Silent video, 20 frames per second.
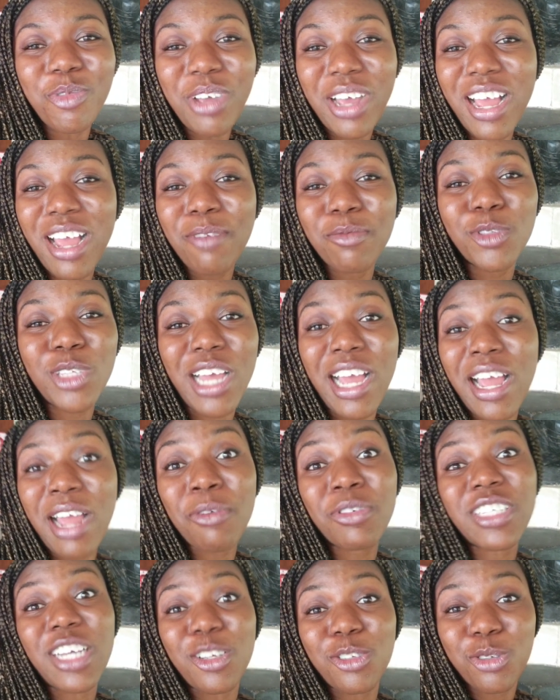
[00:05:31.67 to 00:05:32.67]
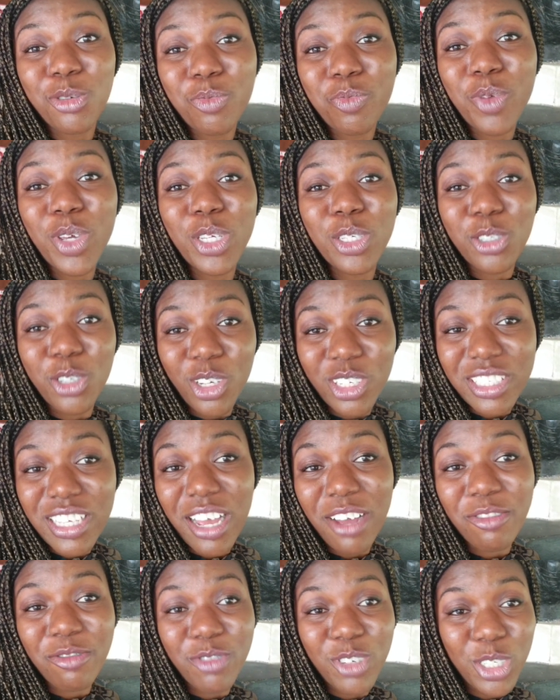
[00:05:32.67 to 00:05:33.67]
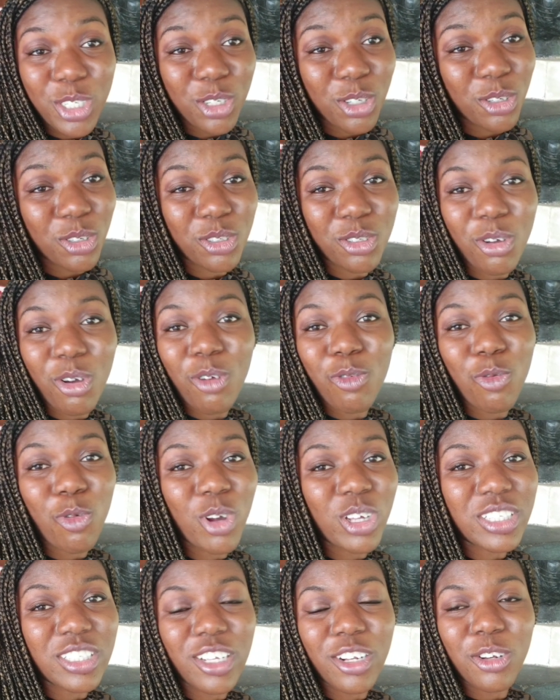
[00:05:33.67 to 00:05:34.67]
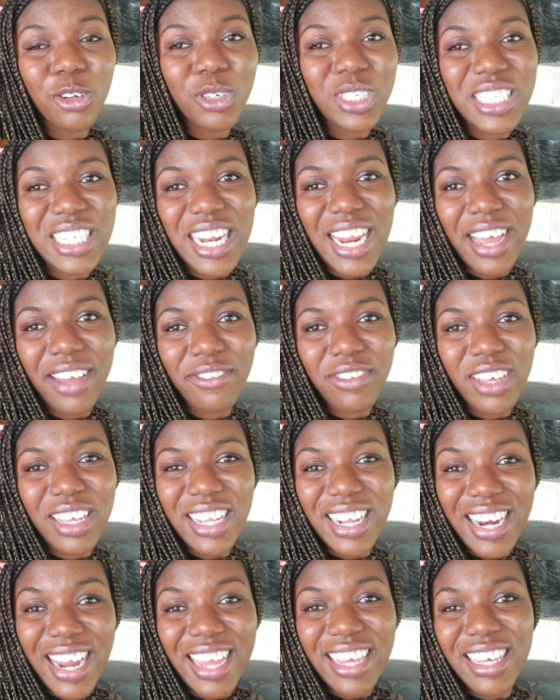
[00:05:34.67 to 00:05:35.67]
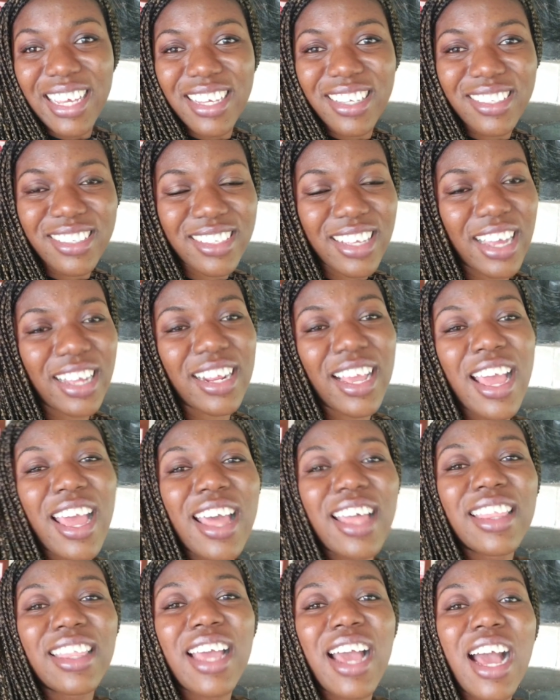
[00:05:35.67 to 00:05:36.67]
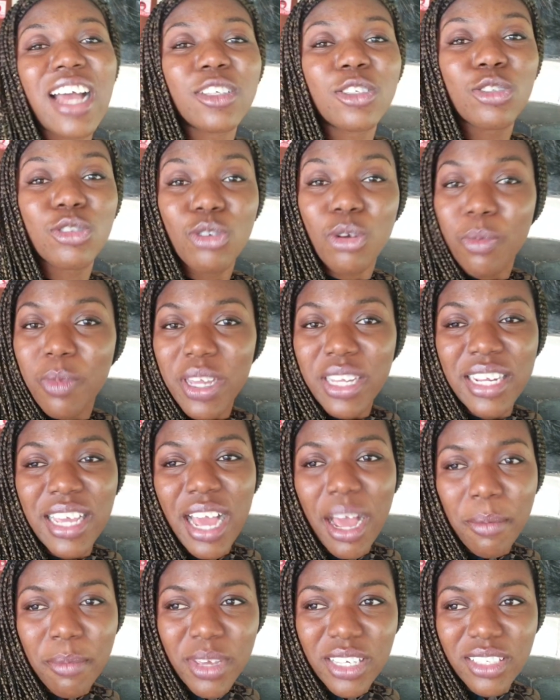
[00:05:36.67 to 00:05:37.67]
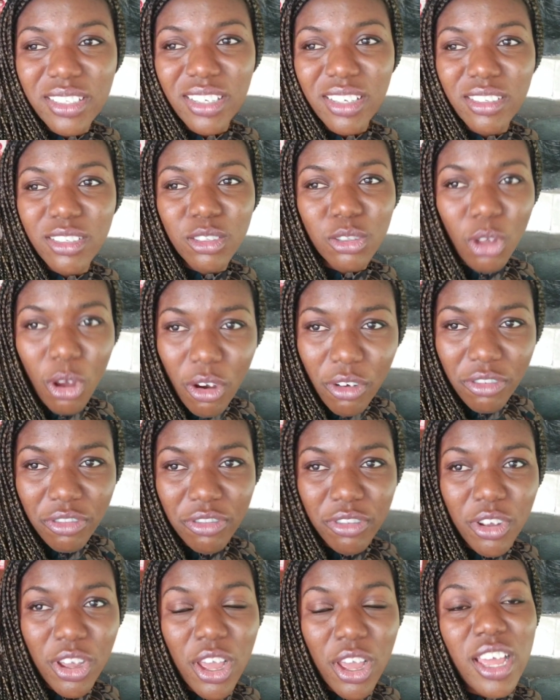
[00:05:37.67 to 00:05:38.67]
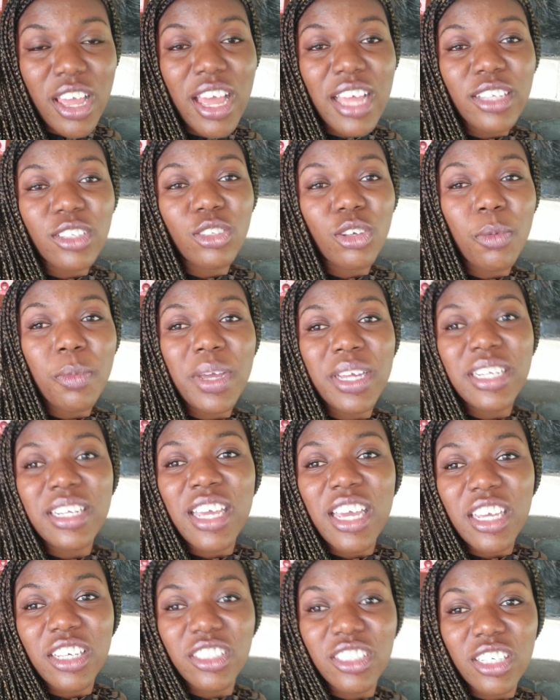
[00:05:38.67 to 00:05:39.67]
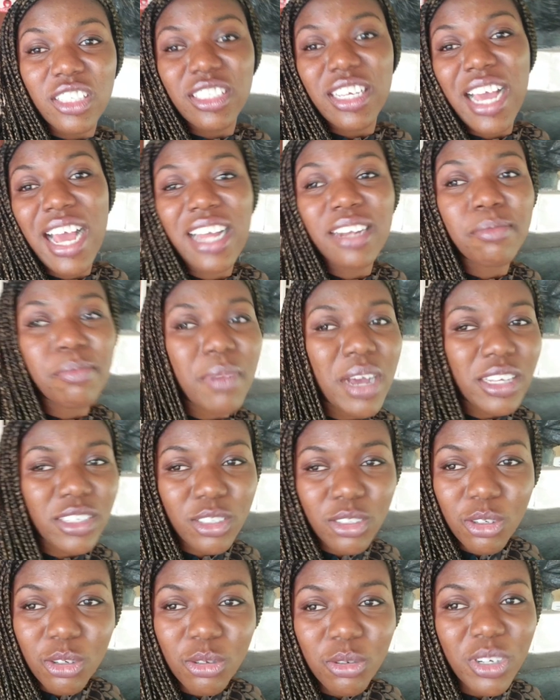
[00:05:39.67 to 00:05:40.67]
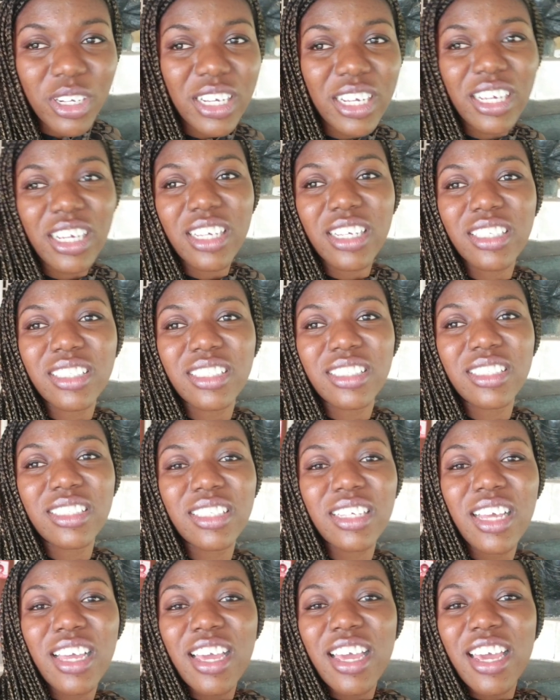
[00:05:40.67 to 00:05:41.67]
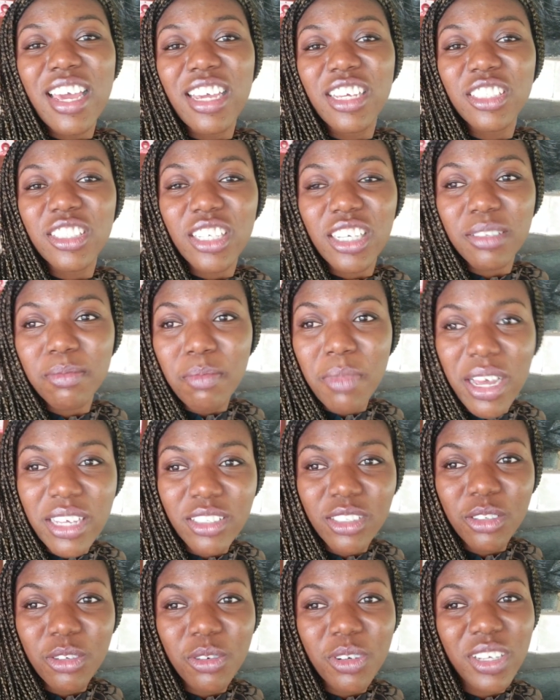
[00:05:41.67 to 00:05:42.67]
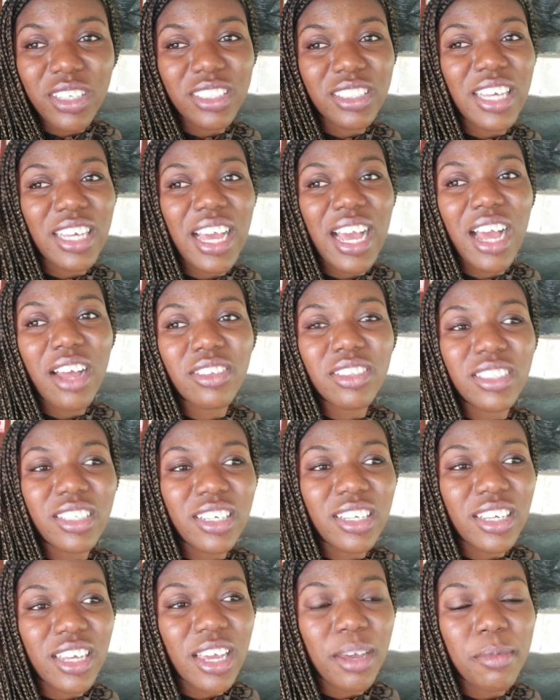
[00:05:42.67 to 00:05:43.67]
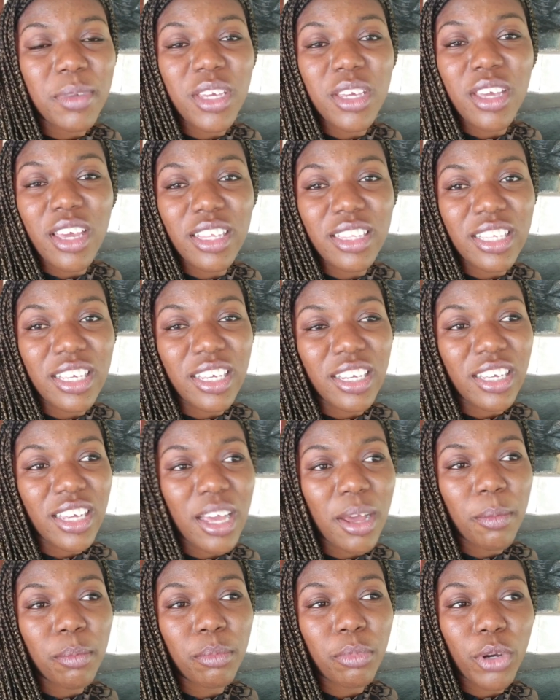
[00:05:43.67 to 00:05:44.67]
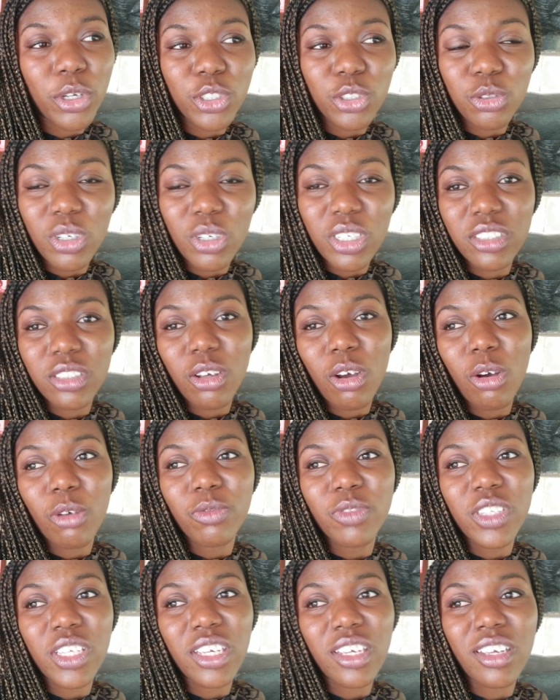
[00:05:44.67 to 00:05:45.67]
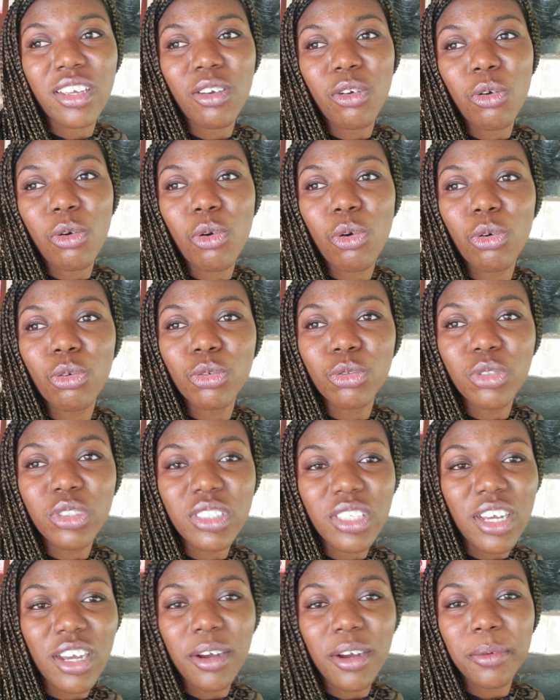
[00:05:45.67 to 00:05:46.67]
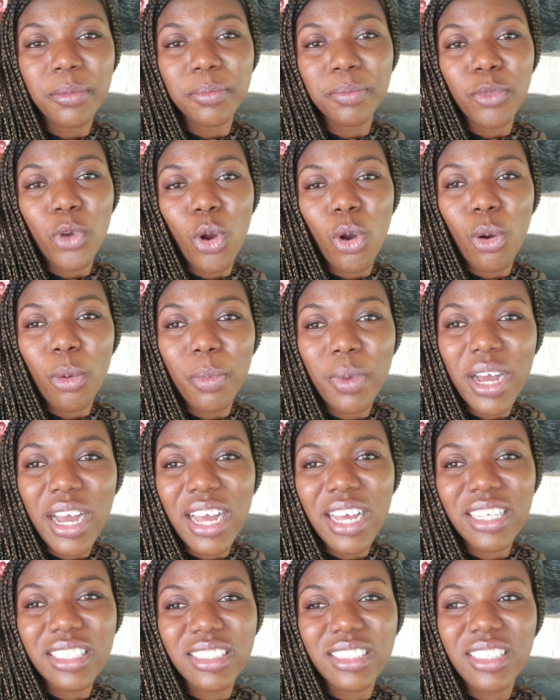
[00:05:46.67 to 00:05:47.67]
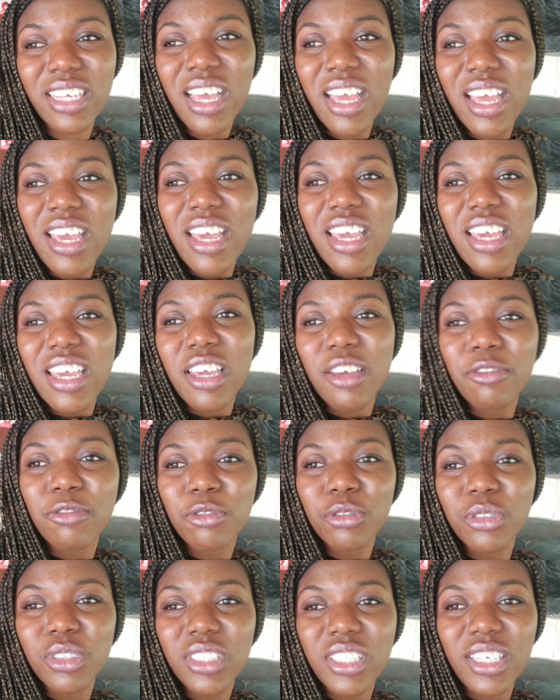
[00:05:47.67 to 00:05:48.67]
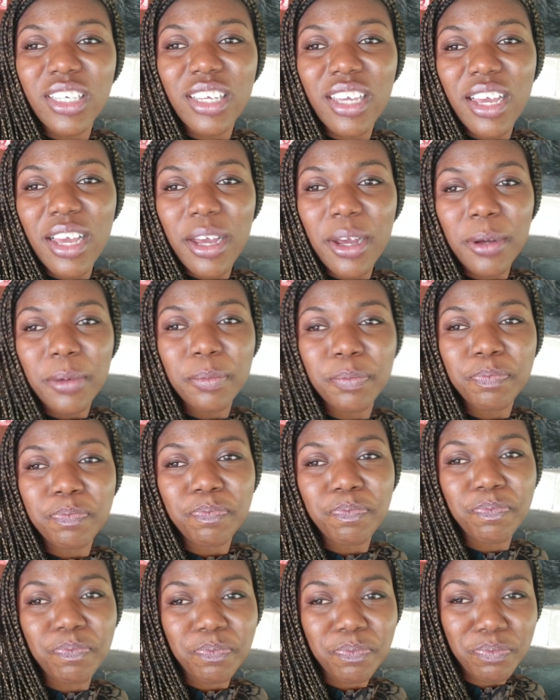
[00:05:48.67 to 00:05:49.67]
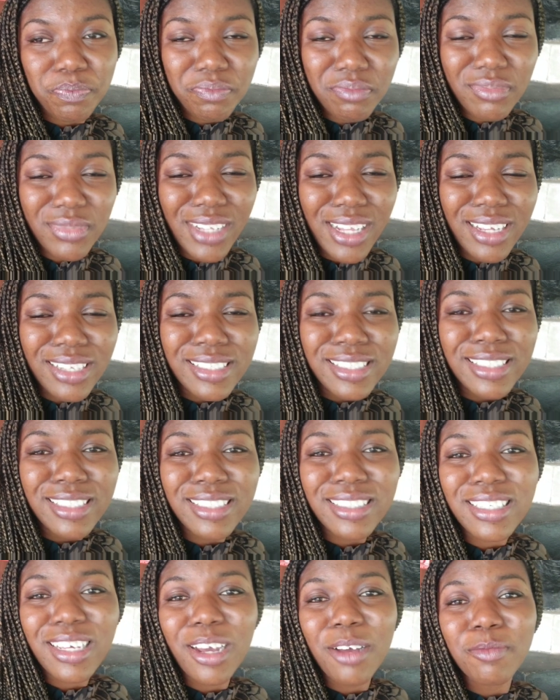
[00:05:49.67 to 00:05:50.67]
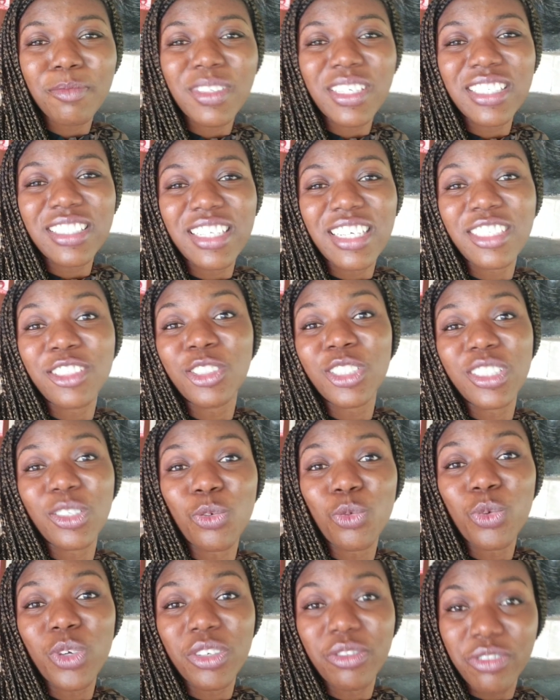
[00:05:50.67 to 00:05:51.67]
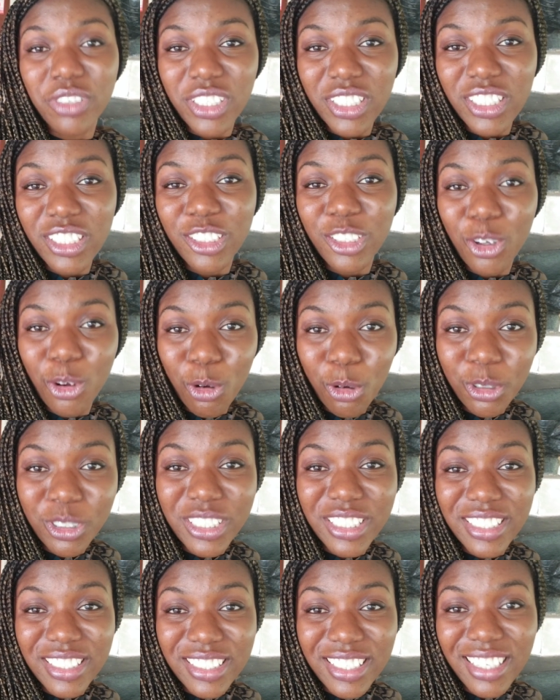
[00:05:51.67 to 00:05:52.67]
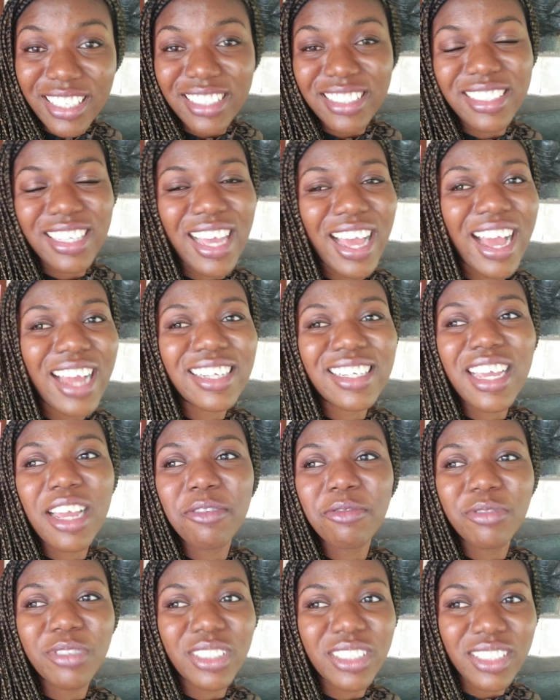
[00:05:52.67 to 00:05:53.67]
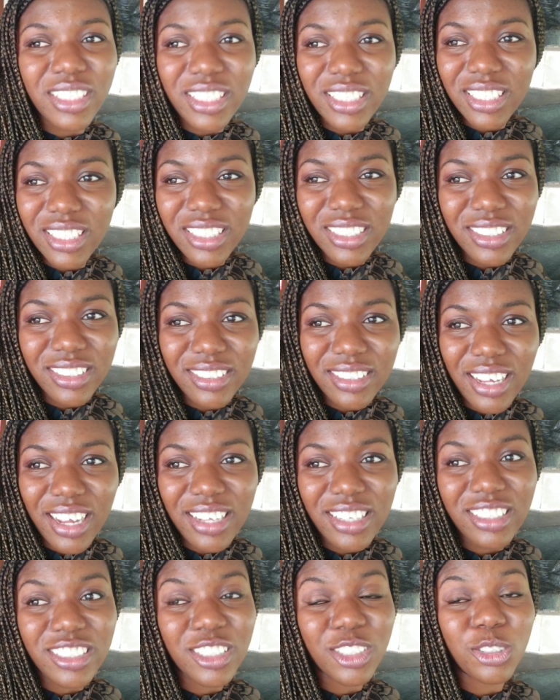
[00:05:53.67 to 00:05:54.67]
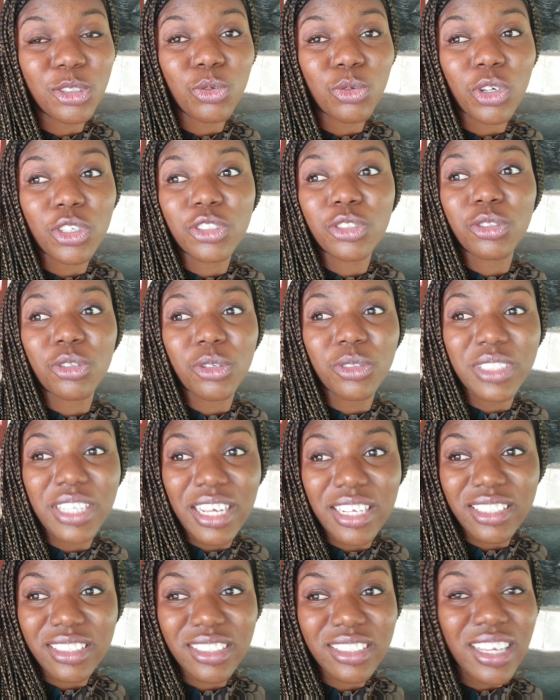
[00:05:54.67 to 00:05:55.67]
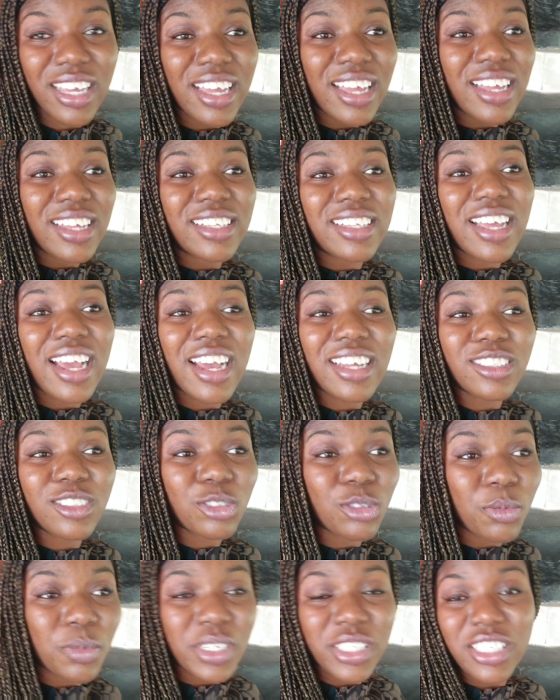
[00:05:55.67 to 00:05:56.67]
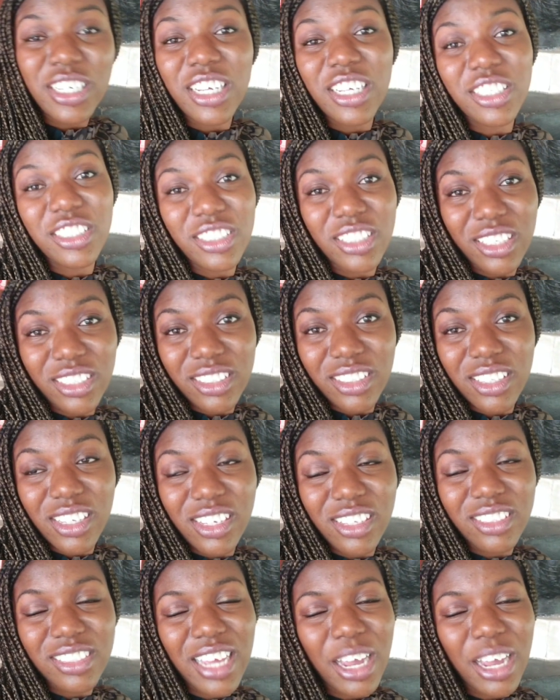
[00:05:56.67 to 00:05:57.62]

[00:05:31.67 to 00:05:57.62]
I wish I took pictures and videos of what it looks like inside. They had so many amazing stuff, so many ancient. They had masquerades, ancient masquerades. They had the portraits of the old obas, even the. This thing they used in weaving in the olden days. They had everything inside. It was so nice. They had so many ancient things.